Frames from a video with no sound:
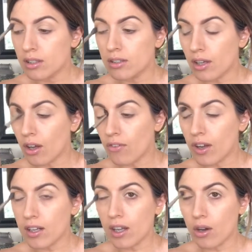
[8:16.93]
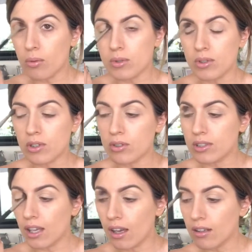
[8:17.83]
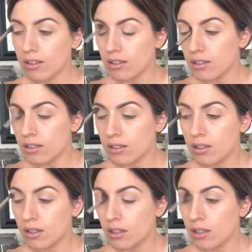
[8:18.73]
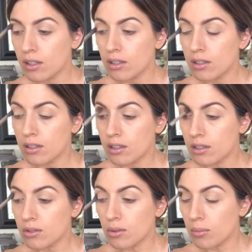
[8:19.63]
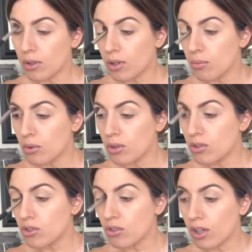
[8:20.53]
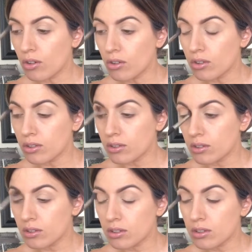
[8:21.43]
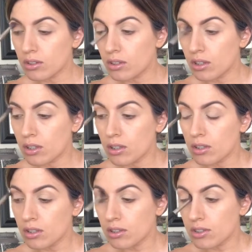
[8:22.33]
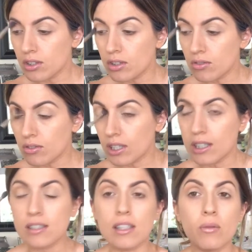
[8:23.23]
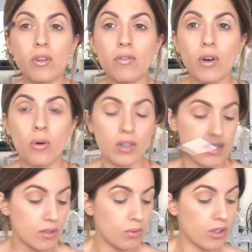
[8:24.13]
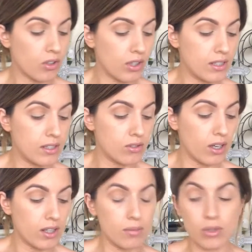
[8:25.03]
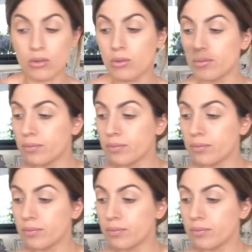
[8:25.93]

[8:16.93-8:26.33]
So I find it helps when you look down into a mirror more than straight on, because you can really see where the fold is and where the crease is right in the middle.